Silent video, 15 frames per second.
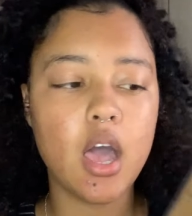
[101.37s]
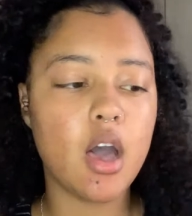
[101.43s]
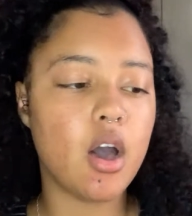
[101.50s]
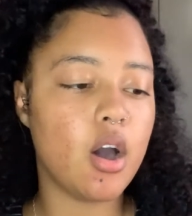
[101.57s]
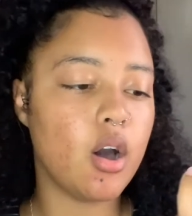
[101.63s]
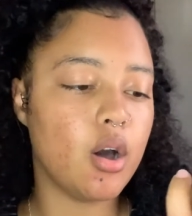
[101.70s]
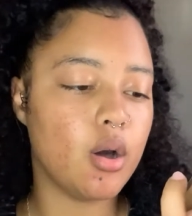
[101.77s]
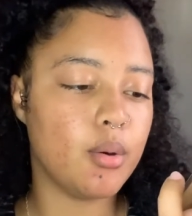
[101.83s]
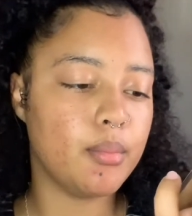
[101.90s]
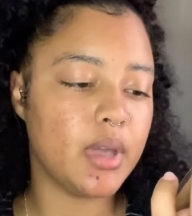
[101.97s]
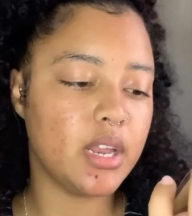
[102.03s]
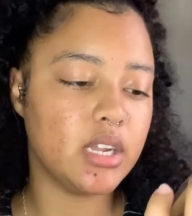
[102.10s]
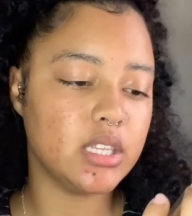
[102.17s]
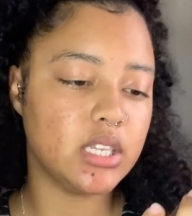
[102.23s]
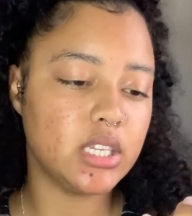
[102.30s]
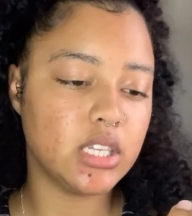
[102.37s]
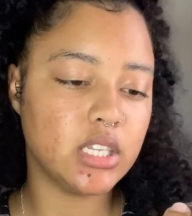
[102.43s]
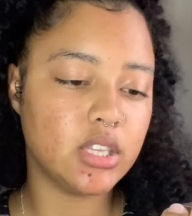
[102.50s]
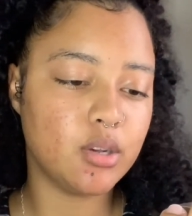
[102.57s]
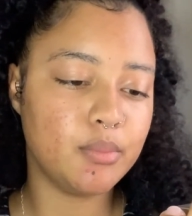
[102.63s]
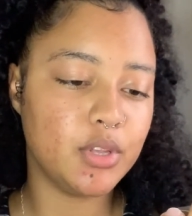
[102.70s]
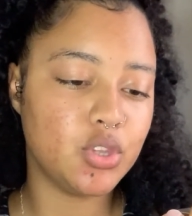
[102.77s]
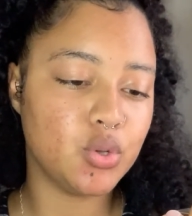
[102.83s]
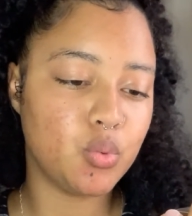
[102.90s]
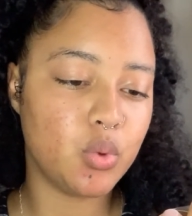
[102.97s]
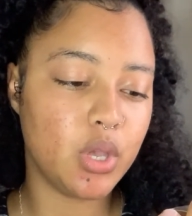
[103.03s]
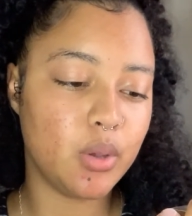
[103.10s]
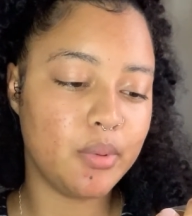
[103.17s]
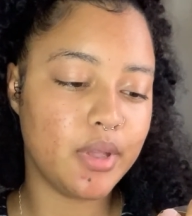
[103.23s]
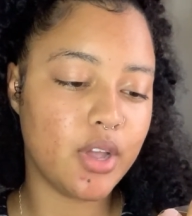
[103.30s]
And it says, no matter
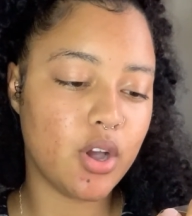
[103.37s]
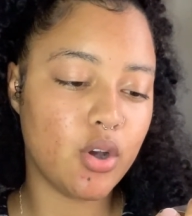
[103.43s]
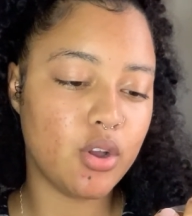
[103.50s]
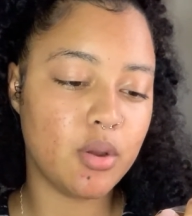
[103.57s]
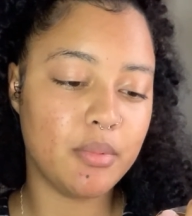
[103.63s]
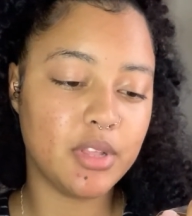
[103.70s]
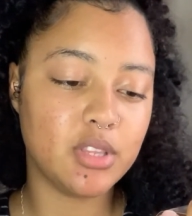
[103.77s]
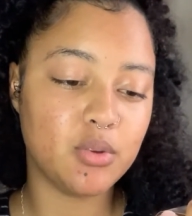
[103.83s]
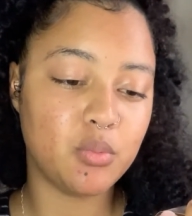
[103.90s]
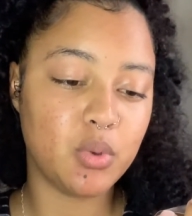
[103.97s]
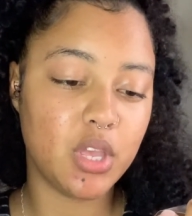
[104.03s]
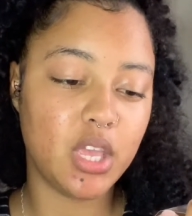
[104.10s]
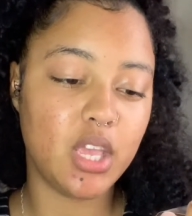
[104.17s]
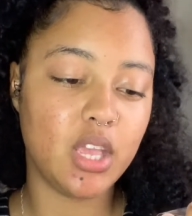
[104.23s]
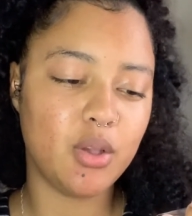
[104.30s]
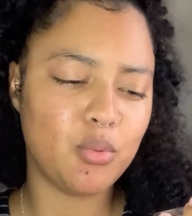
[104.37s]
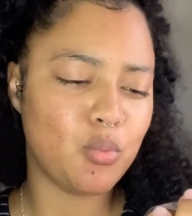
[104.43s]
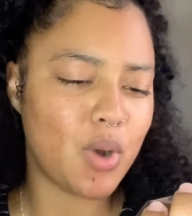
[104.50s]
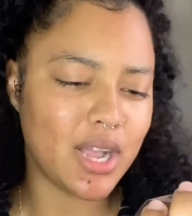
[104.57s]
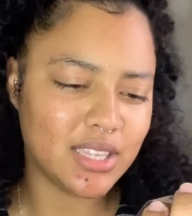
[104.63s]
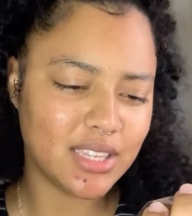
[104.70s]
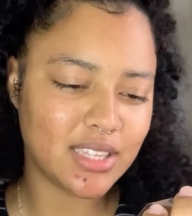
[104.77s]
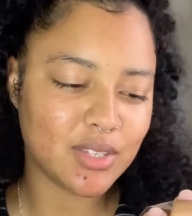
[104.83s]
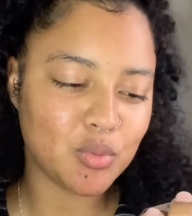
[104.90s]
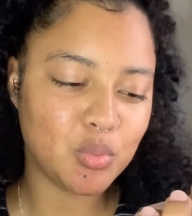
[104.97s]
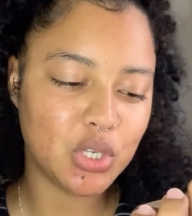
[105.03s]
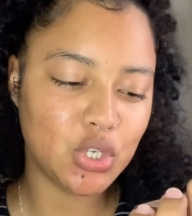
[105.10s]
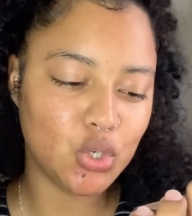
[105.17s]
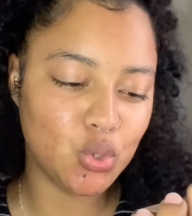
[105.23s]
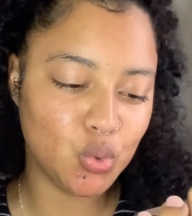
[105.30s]
where we go, no matter what
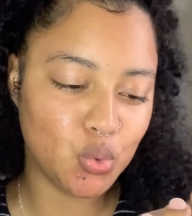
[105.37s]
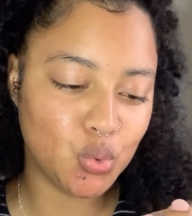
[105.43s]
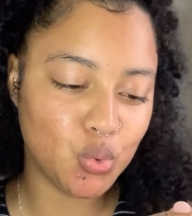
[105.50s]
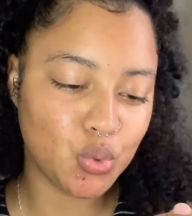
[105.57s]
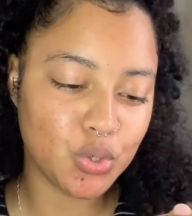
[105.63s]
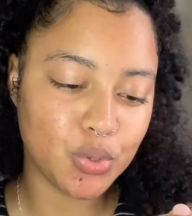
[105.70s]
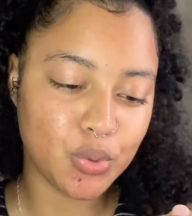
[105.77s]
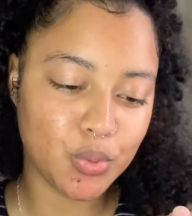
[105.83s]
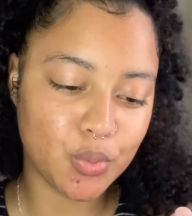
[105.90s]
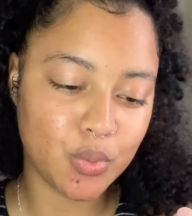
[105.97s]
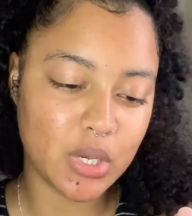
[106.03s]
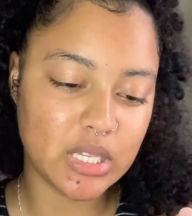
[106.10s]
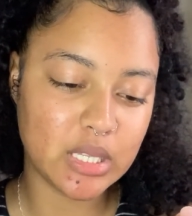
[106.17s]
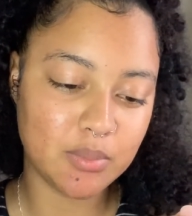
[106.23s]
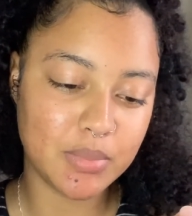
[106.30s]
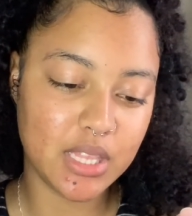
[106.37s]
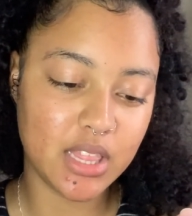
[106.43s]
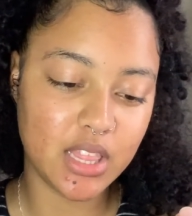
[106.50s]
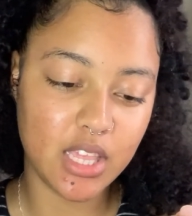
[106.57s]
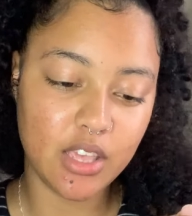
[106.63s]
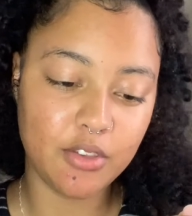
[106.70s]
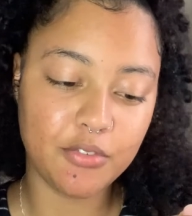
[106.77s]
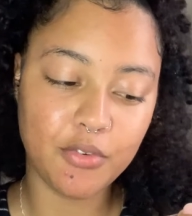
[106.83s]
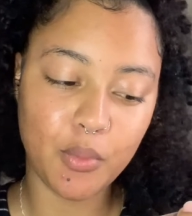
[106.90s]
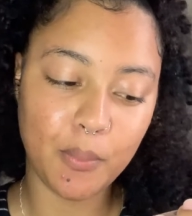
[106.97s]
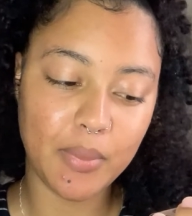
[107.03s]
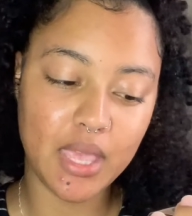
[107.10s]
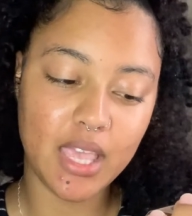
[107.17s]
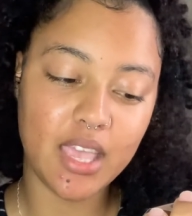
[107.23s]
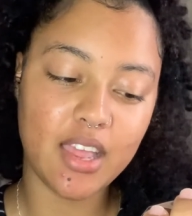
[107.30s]
we do, you'll always be there for
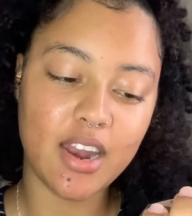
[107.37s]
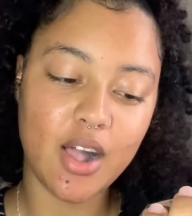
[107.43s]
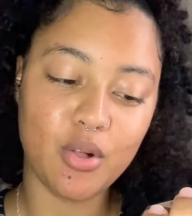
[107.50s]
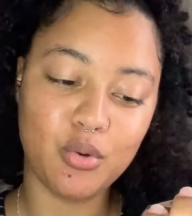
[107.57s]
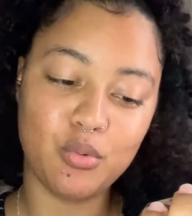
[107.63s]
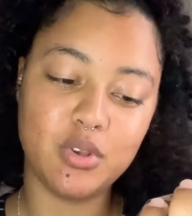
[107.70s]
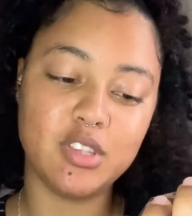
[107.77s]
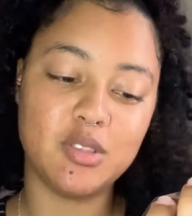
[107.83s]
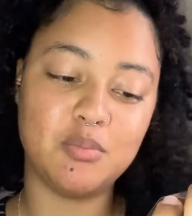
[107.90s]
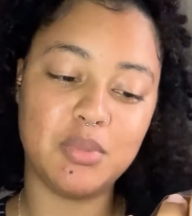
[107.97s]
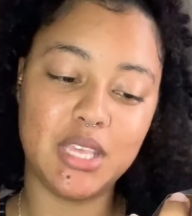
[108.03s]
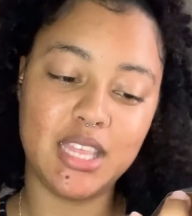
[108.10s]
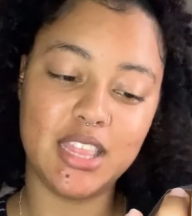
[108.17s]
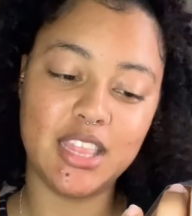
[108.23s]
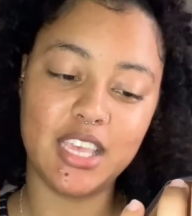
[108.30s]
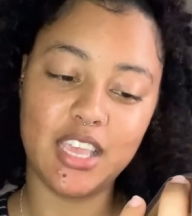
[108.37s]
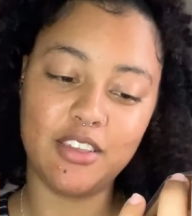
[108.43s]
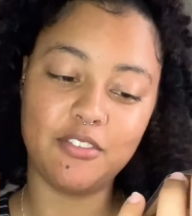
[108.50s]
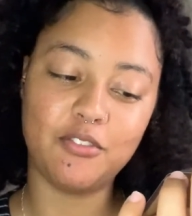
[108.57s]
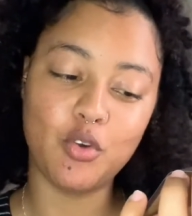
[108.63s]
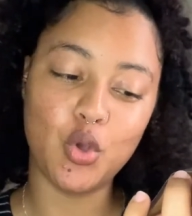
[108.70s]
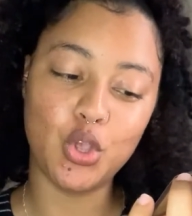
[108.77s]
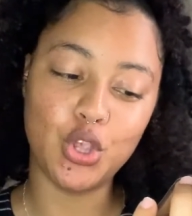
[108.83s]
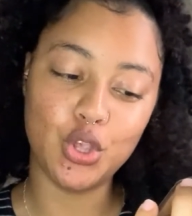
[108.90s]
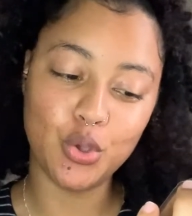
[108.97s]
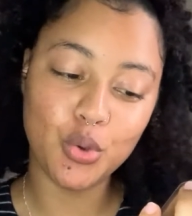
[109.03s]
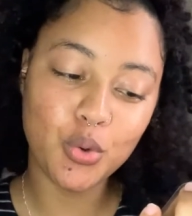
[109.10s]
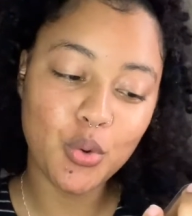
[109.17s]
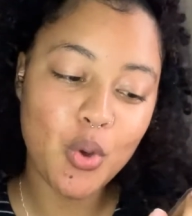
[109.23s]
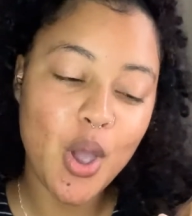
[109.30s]
me, and I'll always be there for
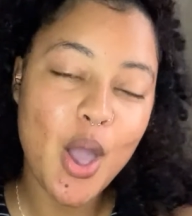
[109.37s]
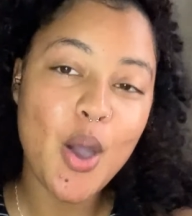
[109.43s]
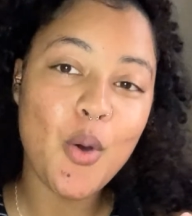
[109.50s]
you.